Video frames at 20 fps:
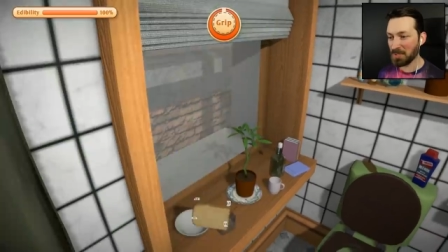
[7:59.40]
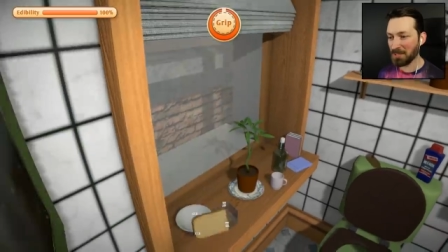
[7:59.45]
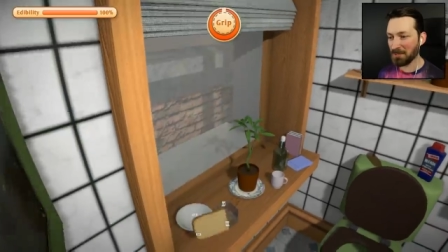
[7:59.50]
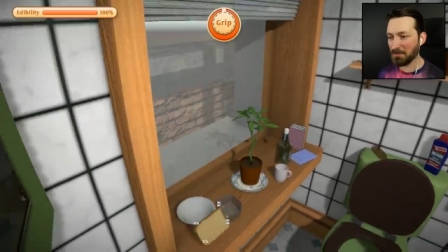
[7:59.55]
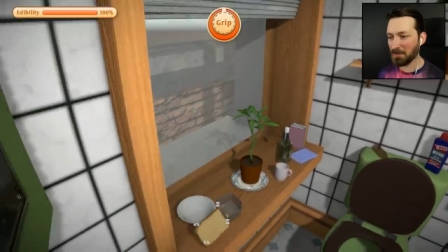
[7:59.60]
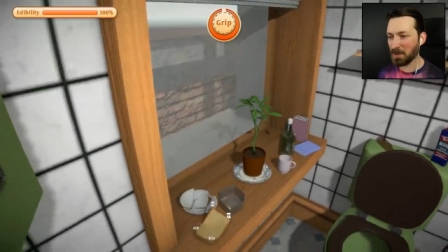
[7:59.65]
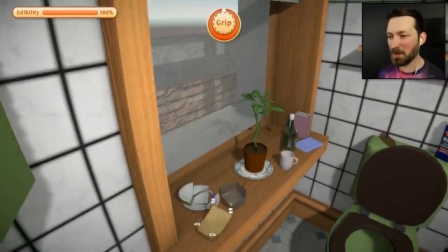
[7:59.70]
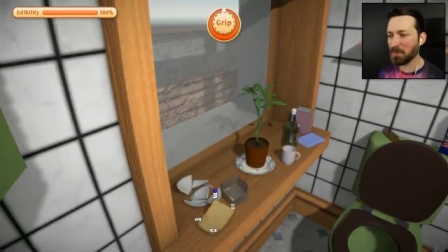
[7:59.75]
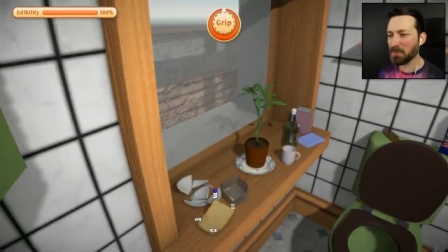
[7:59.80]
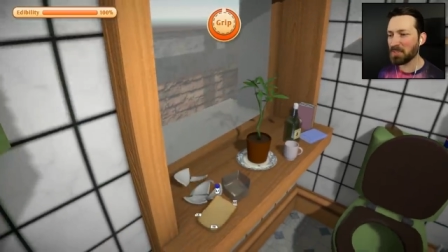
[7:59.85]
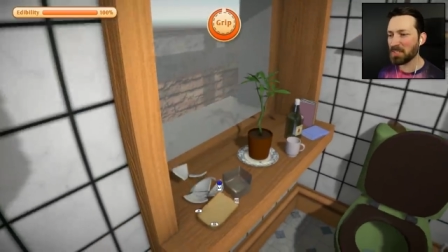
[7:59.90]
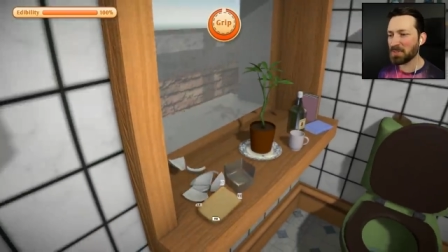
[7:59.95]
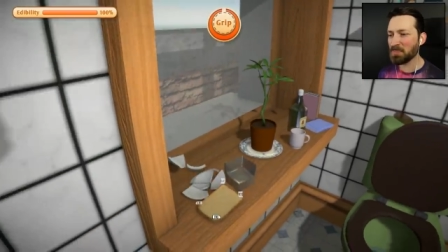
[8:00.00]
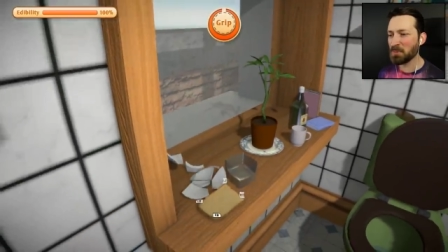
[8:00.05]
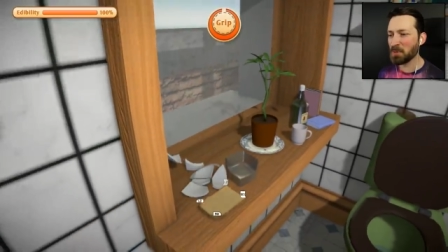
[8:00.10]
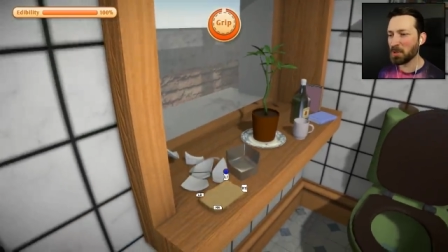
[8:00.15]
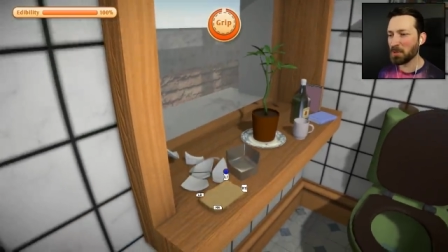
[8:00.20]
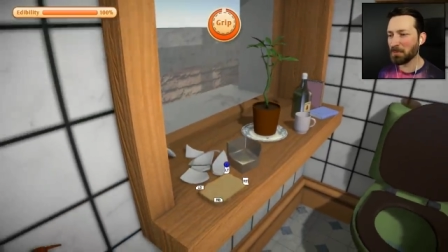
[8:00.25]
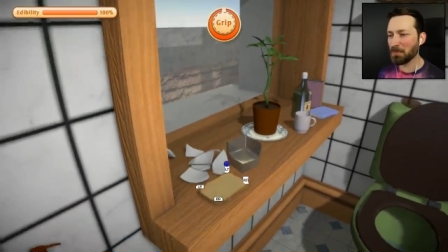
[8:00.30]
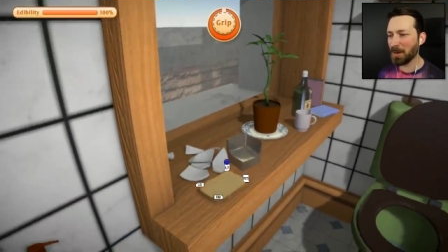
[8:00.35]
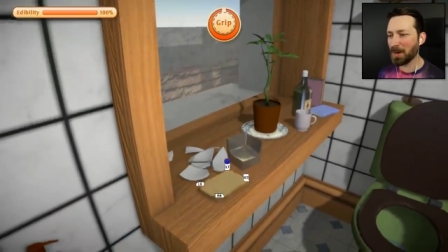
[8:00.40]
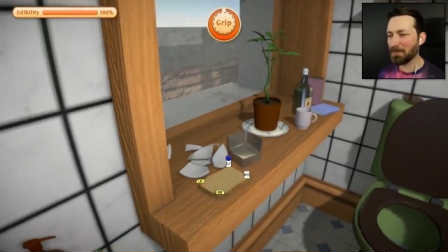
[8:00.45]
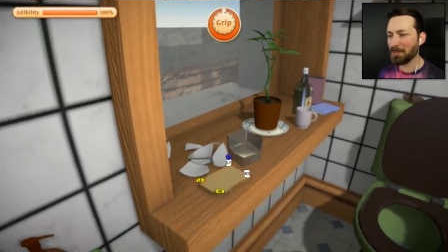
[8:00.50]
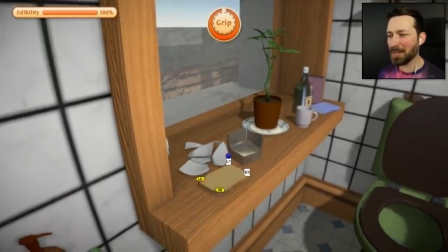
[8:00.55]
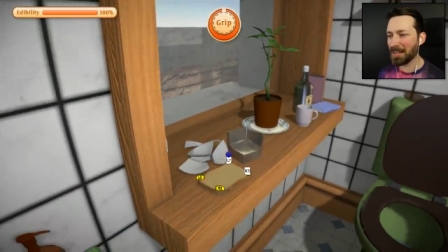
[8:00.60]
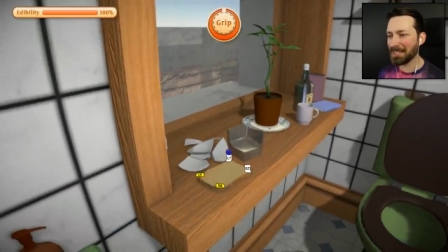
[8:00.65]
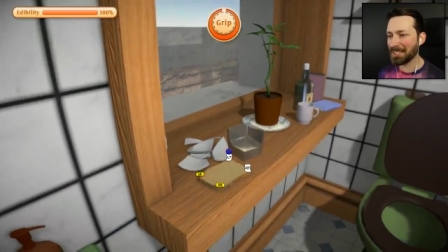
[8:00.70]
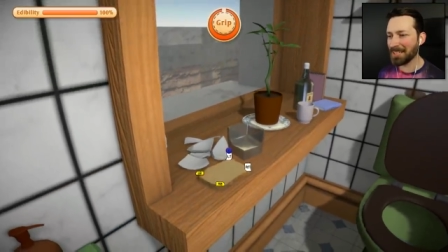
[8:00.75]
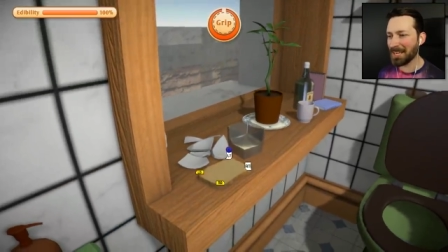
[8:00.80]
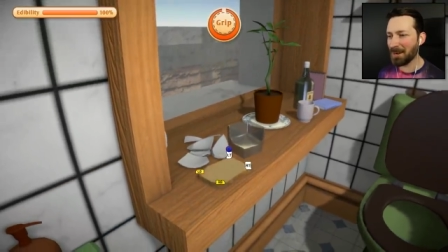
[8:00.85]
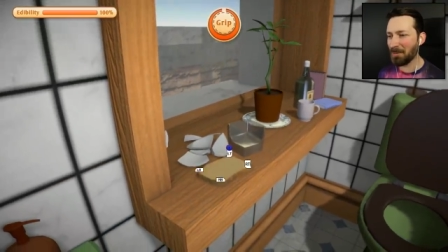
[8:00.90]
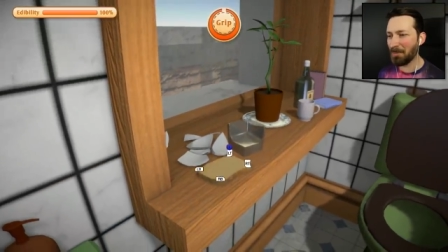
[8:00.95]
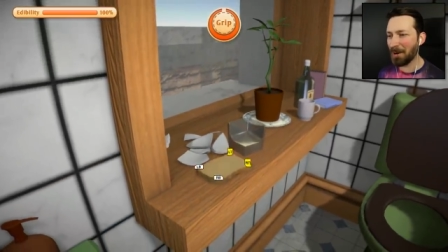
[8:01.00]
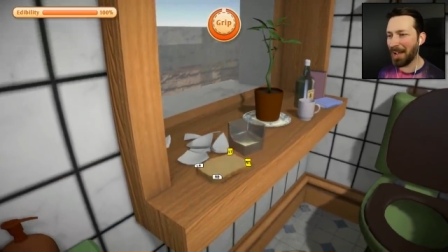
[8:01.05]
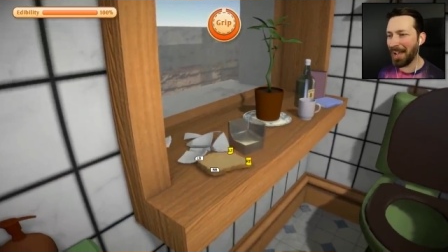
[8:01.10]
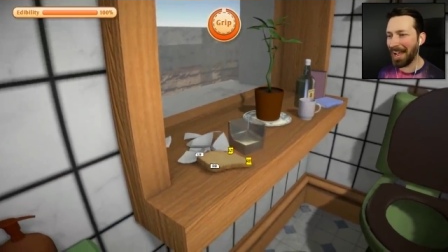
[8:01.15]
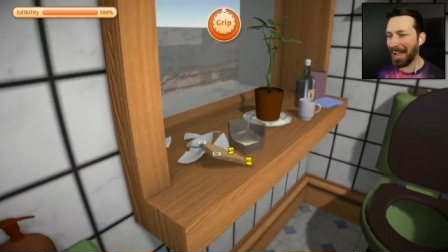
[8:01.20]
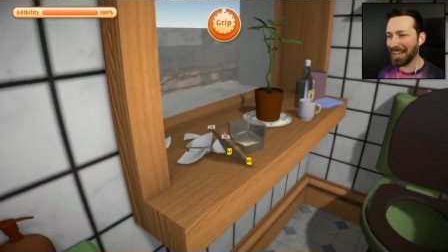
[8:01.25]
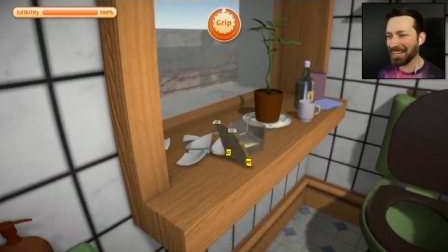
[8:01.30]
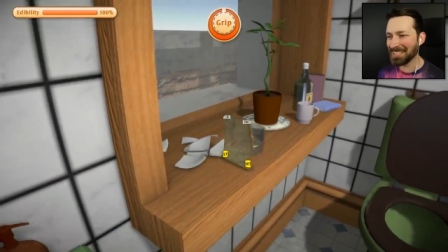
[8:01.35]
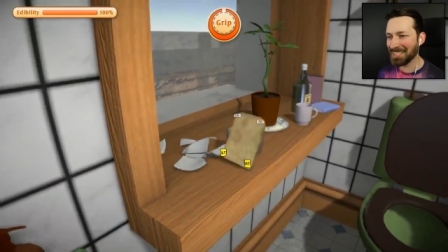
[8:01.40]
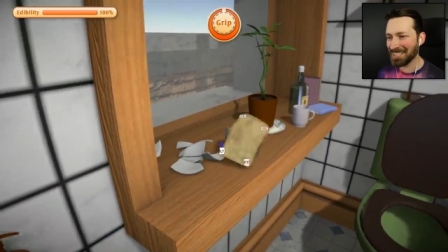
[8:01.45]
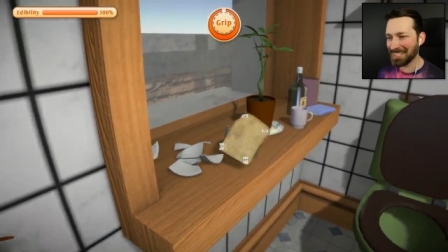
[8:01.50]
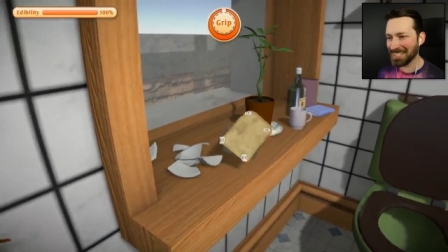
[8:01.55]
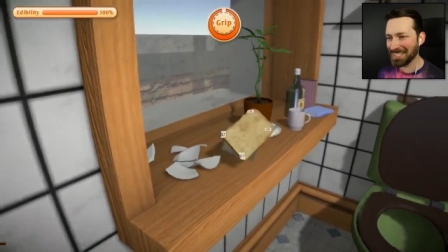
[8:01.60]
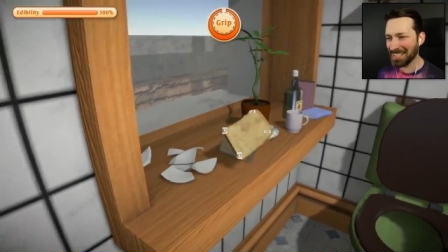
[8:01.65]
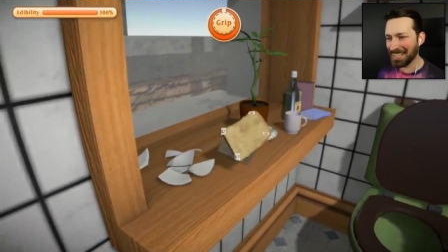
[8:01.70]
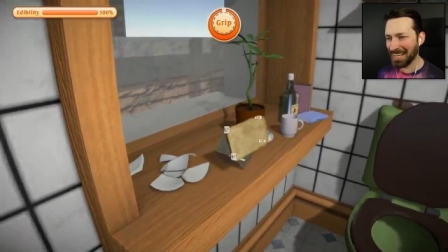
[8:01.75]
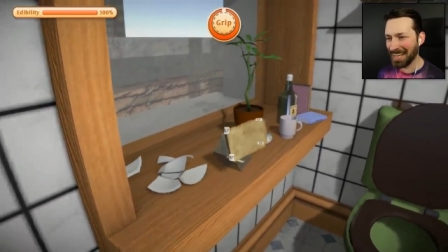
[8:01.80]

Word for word: difficult. This maneuver I've got down pat.